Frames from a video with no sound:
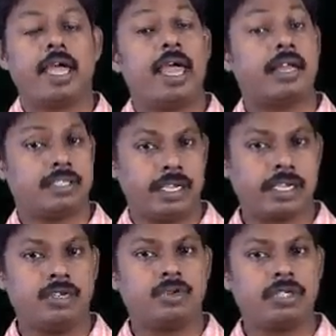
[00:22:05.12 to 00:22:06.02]
And
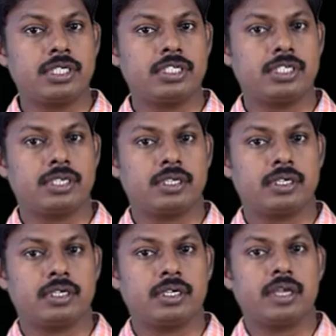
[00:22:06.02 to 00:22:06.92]
second usage,
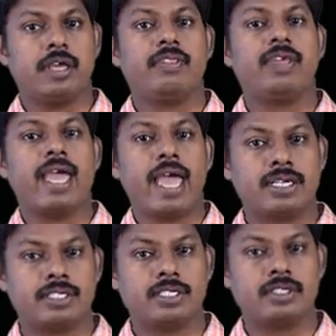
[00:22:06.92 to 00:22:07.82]
the
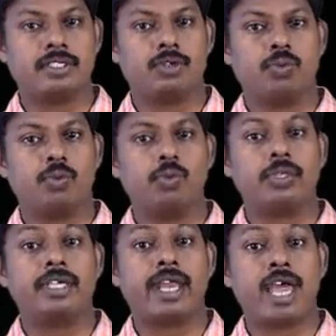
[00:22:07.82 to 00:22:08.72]
actions which
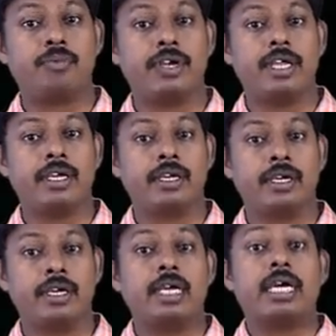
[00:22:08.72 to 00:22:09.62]
are happening
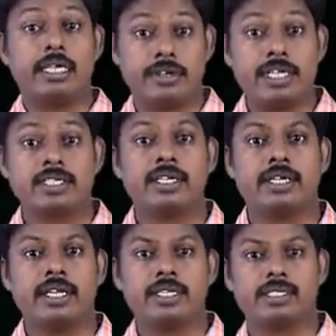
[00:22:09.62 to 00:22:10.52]
recent
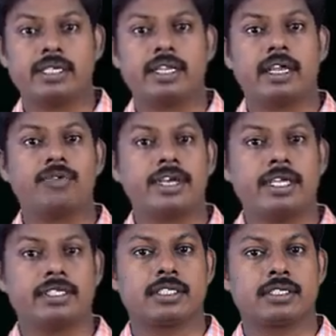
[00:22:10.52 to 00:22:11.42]
days,
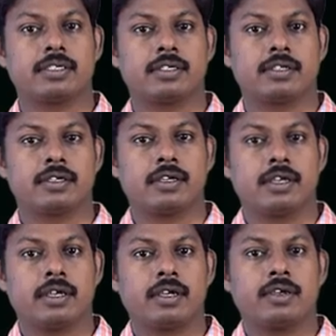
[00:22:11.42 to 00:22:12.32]
nowadays.
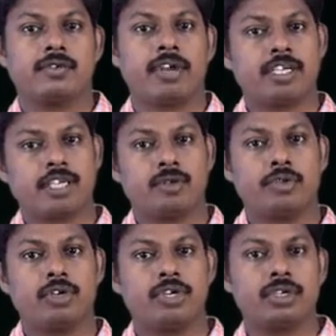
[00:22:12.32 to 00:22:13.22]
For
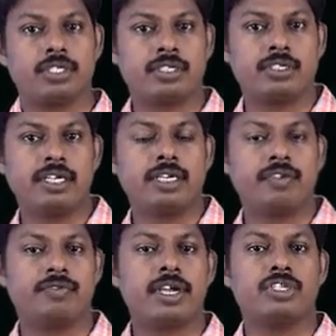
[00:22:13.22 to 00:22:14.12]
example, your street
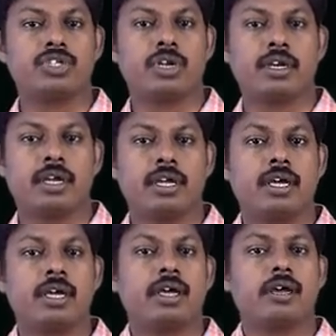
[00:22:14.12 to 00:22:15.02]
friends are
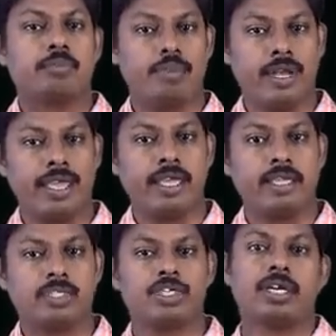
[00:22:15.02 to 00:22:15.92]
playing
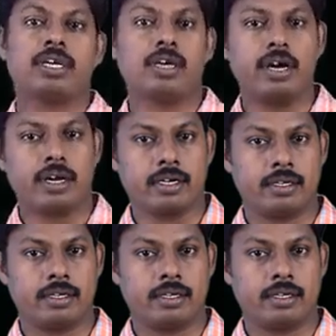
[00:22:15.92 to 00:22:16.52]
shuttlecock,